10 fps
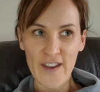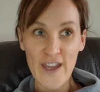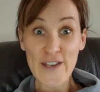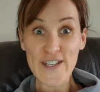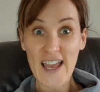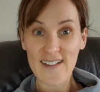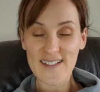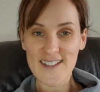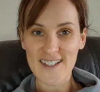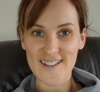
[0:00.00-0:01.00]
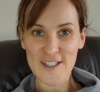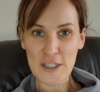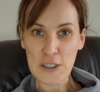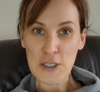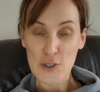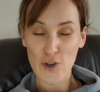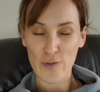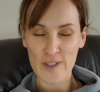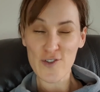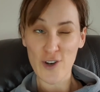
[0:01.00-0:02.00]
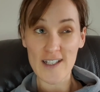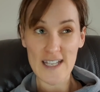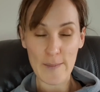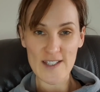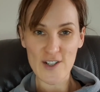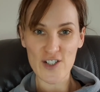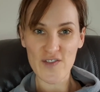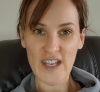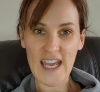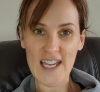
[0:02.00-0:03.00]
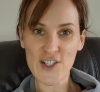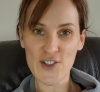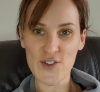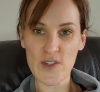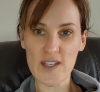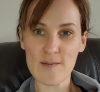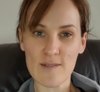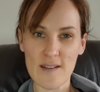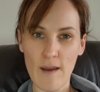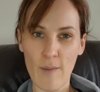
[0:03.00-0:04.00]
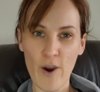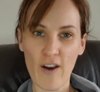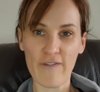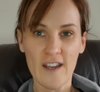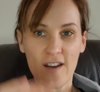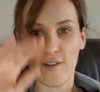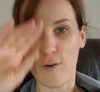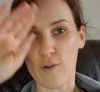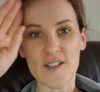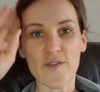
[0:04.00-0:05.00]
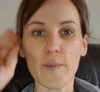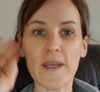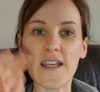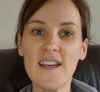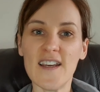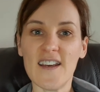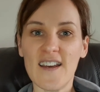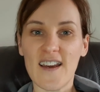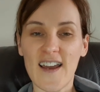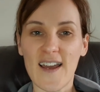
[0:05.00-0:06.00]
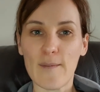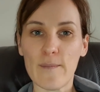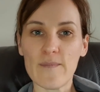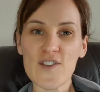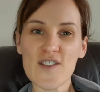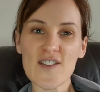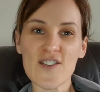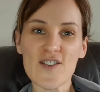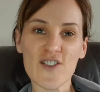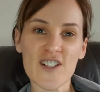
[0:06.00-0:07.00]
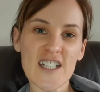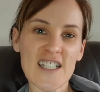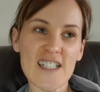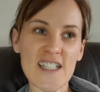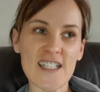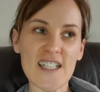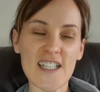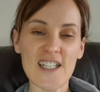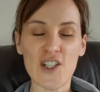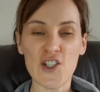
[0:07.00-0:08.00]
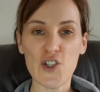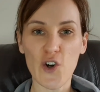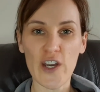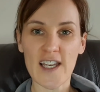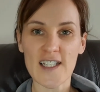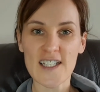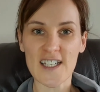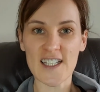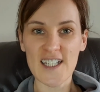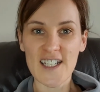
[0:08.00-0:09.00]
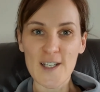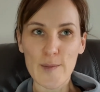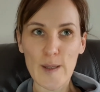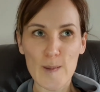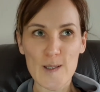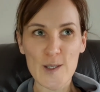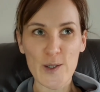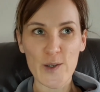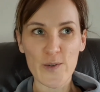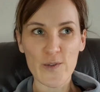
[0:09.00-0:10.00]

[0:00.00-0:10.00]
intense and with trying to get my certification. So this was a perfect course for me, just to sort of sit in and enjoy it and be able to